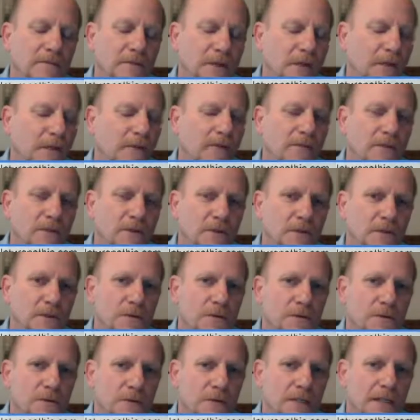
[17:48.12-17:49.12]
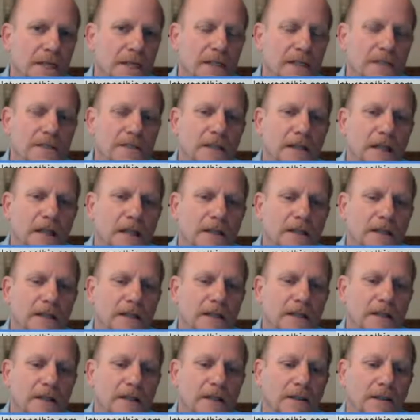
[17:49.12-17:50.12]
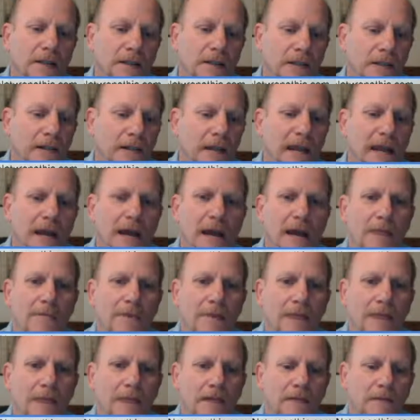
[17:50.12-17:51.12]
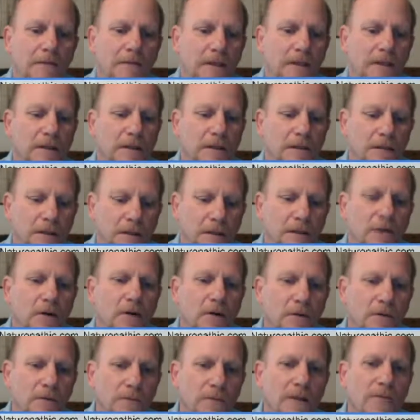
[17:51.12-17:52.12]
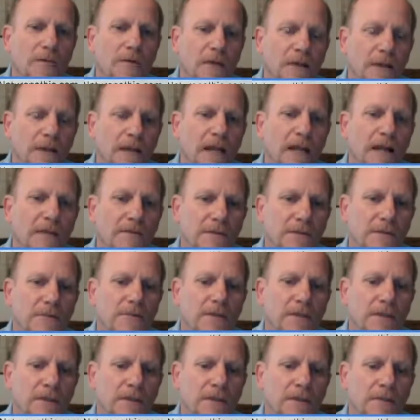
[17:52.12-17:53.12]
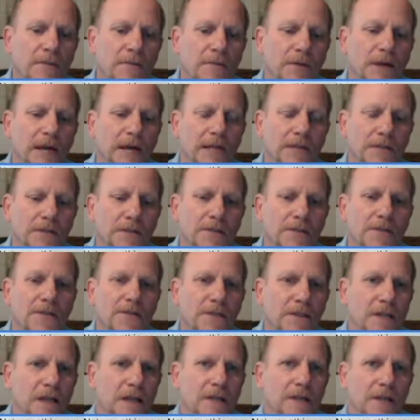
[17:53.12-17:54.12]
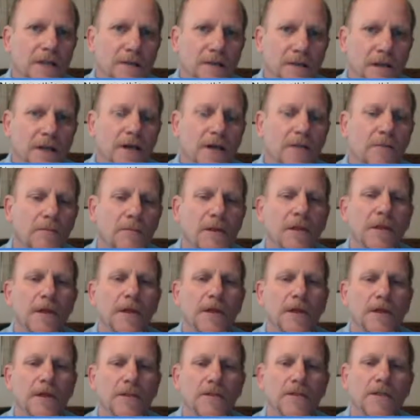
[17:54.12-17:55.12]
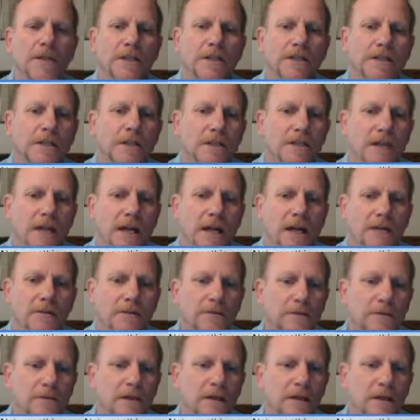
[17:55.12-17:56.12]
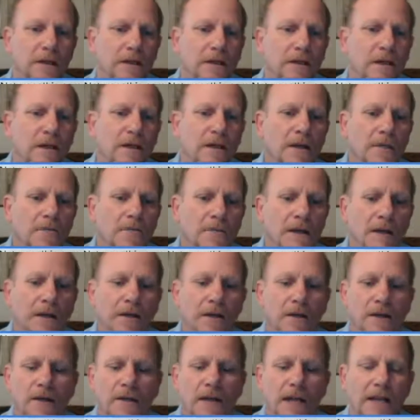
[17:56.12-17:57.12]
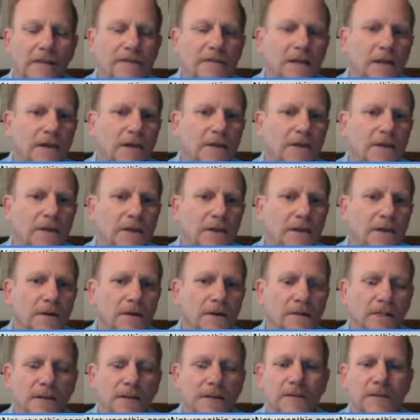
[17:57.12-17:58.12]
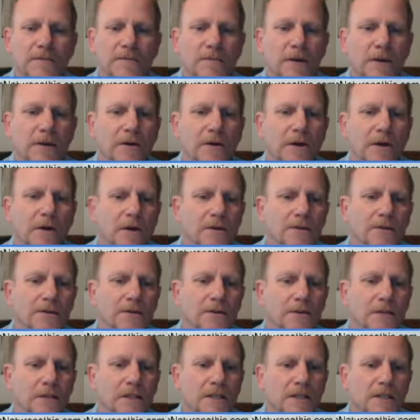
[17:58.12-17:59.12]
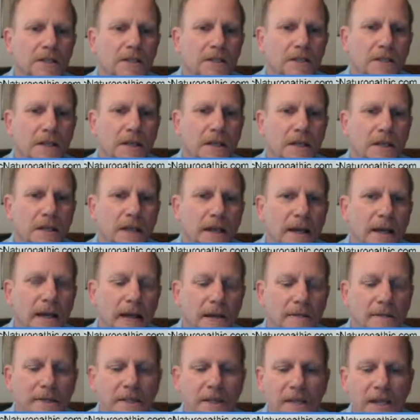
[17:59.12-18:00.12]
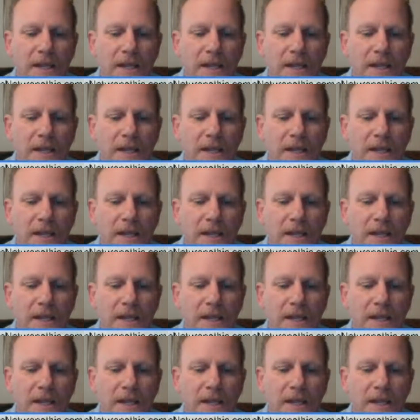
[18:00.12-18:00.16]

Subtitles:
interviews with ladies like Abby, and hopefully we're going to have some really good practitioners on here to help teach us how to make our lives healthier and give us better health choices. Abby,